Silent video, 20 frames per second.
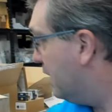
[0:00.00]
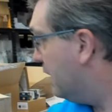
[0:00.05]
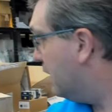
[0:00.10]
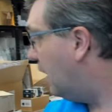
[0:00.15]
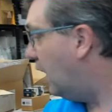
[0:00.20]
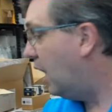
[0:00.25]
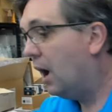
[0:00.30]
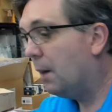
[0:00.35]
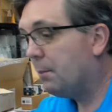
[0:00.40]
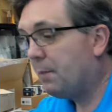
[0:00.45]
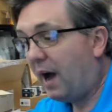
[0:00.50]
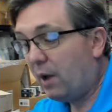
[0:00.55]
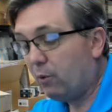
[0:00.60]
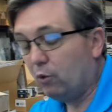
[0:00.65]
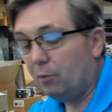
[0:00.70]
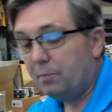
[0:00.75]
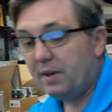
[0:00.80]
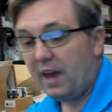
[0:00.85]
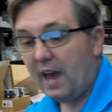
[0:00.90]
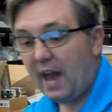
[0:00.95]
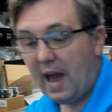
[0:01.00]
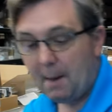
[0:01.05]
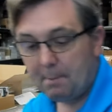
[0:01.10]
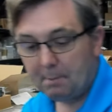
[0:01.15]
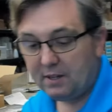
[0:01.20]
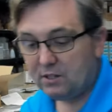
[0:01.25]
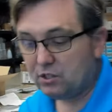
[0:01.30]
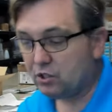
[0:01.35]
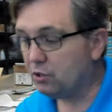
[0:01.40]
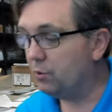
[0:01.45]
Um, I will be
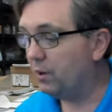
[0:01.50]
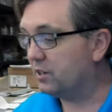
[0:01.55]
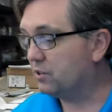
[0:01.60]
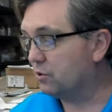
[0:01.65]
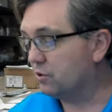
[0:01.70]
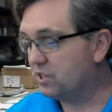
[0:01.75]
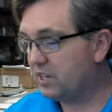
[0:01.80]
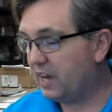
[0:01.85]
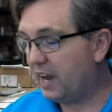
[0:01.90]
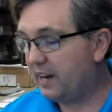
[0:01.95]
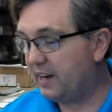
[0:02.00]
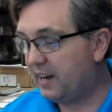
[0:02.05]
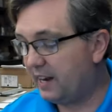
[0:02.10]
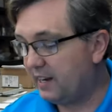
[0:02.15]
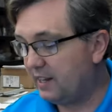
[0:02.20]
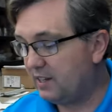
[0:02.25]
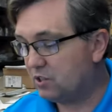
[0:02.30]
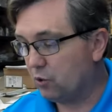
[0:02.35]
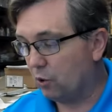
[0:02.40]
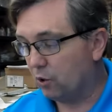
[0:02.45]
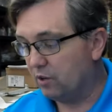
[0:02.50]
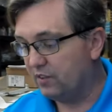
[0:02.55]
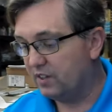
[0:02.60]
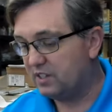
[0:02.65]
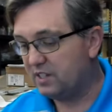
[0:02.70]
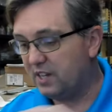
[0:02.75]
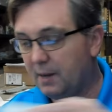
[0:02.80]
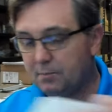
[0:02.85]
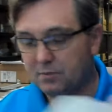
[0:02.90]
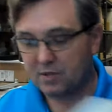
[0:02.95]
happy to entertain any sort of a
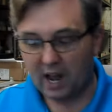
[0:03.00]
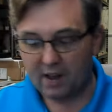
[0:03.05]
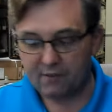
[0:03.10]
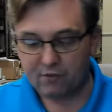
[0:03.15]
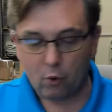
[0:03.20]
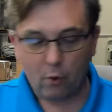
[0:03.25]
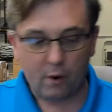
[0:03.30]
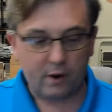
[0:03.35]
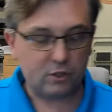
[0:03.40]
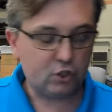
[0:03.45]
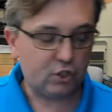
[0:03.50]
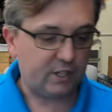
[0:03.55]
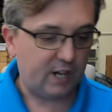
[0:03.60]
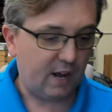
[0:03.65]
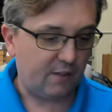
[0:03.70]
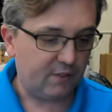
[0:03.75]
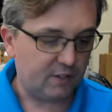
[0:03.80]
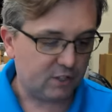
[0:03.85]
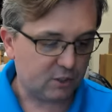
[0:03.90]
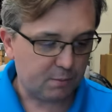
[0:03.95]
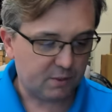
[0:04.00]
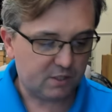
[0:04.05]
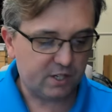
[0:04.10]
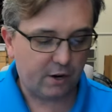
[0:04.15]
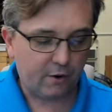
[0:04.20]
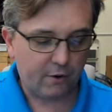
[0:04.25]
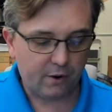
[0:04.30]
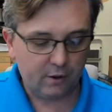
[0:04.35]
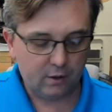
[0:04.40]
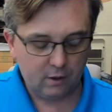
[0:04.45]
deep dive question on this
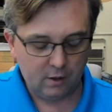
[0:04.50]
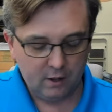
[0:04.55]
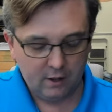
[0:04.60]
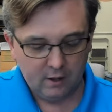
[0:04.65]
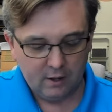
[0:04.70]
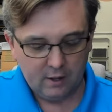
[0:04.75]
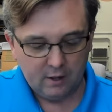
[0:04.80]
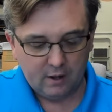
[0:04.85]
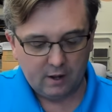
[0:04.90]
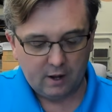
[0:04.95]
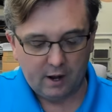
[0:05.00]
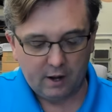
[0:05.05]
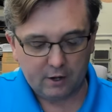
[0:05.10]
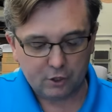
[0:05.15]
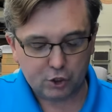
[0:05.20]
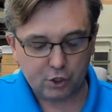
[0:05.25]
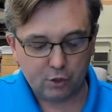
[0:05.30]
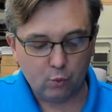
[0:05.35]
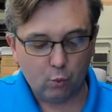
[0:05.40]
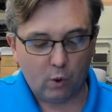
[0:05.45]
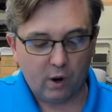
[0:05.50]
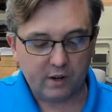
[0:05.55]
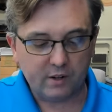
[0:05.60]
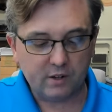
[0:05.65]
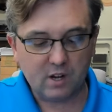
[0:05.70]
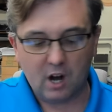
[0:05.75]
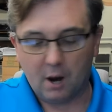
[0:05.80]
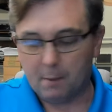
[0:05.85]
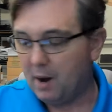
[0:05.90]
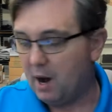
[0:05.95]
material, uh, should one
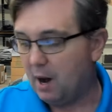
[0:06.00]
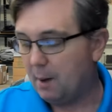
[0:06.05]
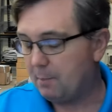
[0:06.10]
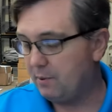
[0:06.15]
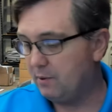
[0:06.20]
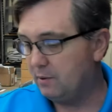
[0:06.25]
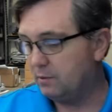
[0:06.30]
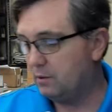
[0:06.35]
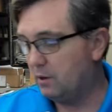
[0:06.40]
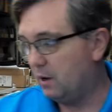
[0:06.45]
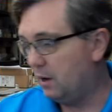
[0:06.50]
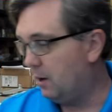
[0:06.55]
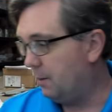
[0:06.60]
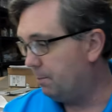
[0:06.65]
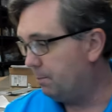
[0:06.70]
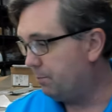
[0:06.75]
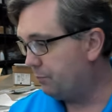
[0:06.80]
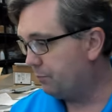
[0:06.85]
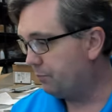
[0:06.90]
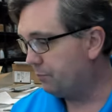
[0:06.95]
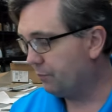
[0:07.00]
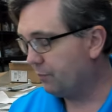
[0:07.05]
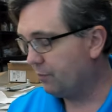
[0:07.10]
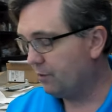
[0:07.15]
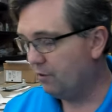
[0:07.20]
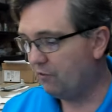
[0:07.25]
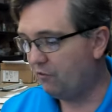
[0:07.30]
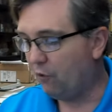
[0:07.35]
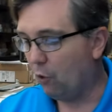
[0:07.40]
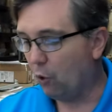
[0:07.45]
come up um,
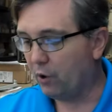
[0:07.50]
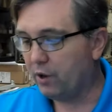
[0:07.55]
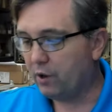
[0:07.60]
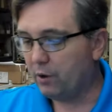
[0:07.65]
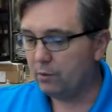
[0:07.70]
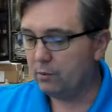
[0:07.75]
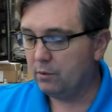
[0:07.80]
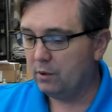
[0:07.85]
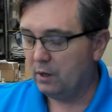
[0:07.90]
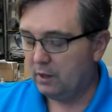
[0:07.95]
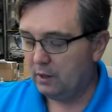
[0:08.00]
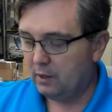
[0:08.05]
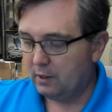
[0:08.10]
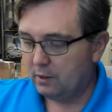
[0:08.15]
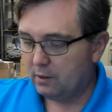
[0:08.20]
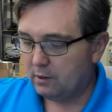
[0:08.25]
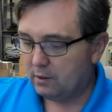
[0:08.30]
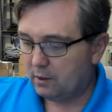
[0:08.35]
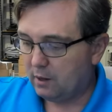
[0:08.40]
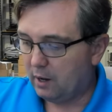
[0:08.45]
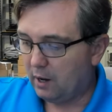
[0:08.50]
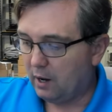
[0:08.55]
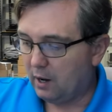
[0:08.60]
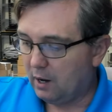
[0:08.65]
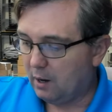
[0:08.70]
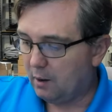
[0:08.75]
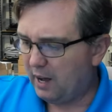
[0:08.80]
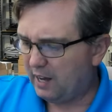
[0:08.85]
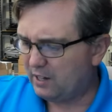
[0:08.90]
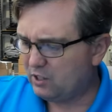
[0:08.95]
for you.
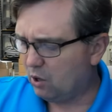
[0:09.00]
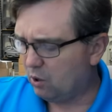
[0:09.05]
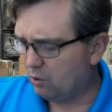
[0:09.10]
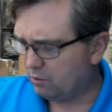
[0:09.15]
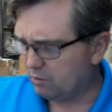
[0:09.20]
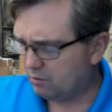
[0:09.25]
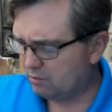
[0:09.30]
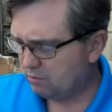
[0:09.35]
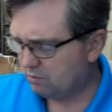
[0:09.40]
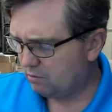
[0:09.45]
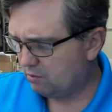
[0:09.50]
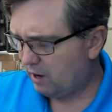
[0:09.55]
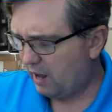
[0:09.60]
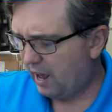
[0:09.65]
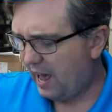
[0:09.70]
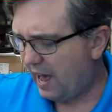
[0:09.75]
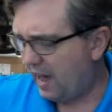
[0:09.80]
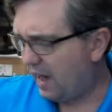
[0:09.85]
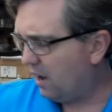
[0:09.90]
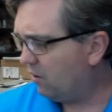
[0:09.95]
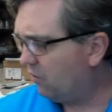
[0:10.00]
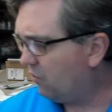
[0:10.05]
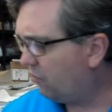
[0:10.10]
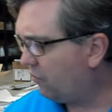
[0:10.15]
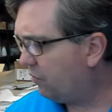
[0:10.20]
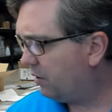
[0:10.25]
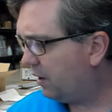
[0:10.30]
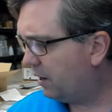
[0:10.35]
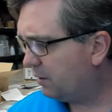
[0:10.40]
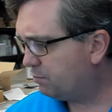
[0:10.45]
Uh, I don't have,
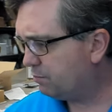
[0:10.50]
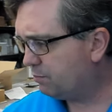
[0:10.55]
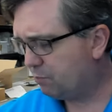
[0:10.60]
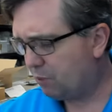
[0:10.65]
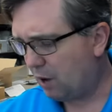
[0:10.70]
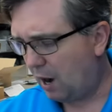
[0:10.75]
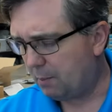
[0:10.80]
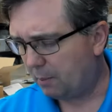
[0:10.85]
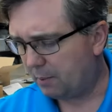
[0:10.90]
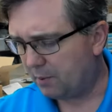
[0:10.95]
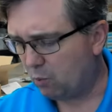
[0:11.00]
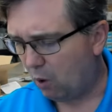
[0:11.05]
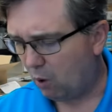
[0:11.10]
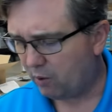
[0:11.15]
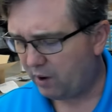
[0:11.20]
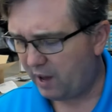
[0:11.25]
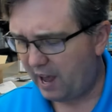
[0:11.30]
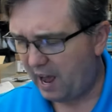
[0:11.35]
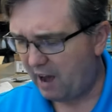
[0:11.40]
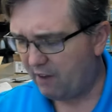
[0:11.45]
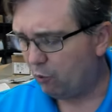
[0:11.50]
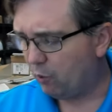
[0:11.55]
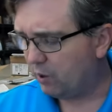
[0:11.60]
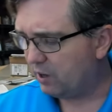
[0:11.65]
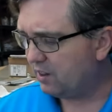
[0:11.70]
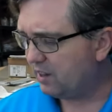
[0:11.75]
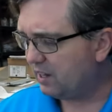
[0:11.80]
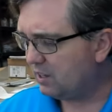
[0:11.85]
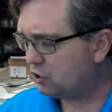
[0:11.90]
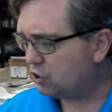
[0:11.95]
I probably won't have one
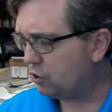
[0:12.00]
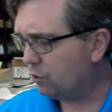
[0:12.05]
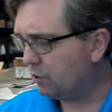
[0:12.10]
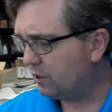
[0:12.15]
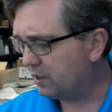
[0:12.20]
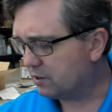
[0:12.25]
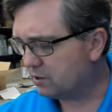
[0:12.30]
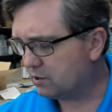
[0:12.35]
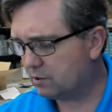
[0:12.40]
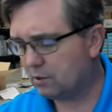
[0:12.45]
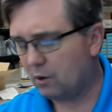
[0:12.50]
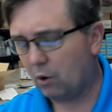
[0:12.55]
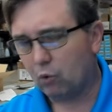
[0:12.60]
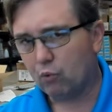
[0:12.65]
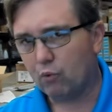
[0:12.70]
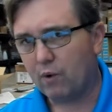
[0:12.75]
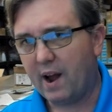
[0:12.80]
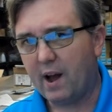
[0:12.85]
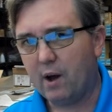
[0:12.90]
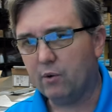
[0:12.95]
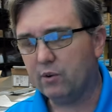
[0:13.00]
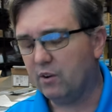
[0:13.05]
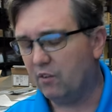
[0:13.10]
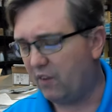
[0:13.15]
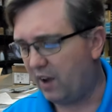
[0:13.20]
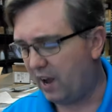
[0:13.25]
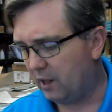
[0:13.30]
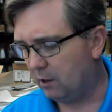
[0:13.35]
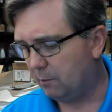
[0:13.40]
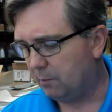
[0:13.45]
of these units around
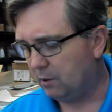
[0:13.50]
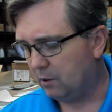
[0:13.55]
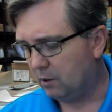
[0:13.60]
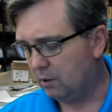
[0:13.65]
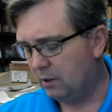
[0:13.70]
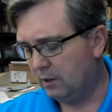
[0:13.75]
available